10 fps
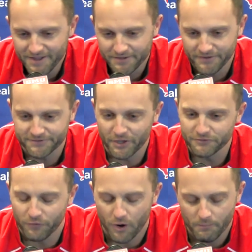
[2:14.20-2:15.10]
this
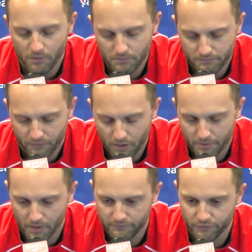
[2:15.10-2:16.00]
goes far
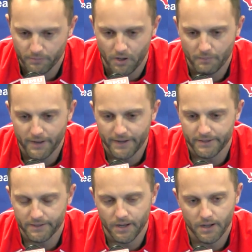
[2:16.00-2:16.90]
beyond football, man.
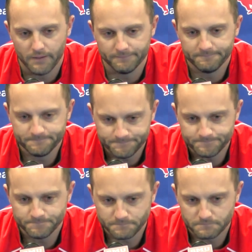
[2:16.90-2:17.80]
And
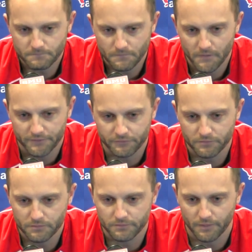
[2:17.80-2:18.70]

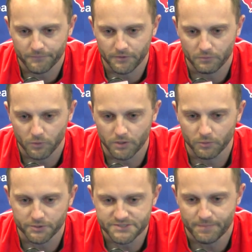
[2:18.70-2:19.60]
that's something really,
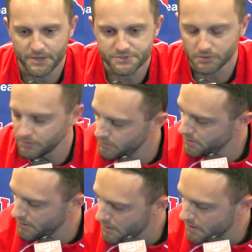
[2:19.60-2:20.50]
really special
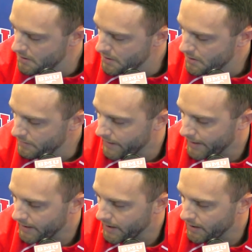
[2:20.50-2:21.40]

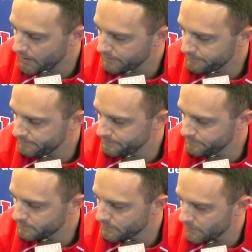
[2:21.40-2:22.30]
that
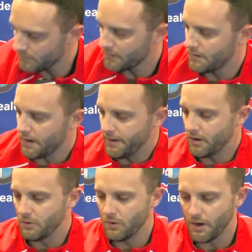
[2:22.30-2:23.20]
I
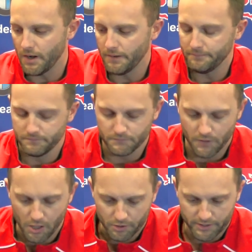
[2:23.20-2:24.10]
know
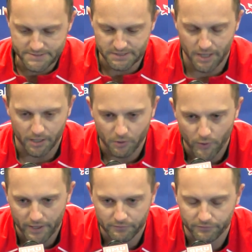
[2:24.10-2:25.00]
Lawler gets a lot of
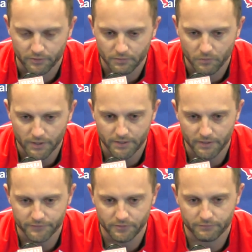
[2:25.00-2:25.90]
credit for what he
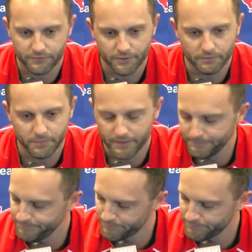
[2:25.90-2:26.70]
does on the field. But